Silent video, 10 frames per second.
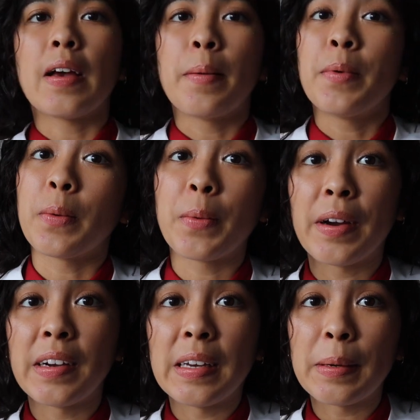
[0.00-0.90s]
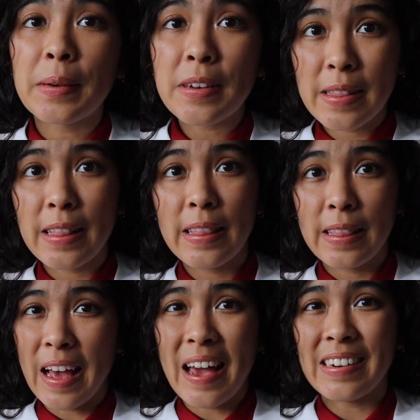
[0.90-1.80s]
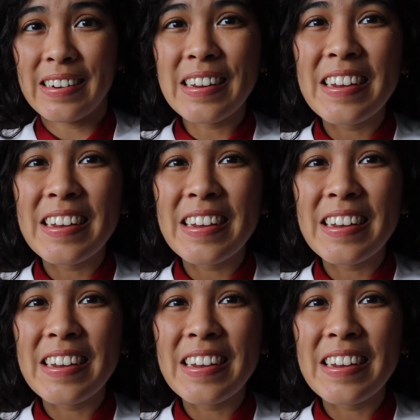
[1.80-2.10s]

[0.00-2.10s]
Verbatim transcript: I'm not wearing it that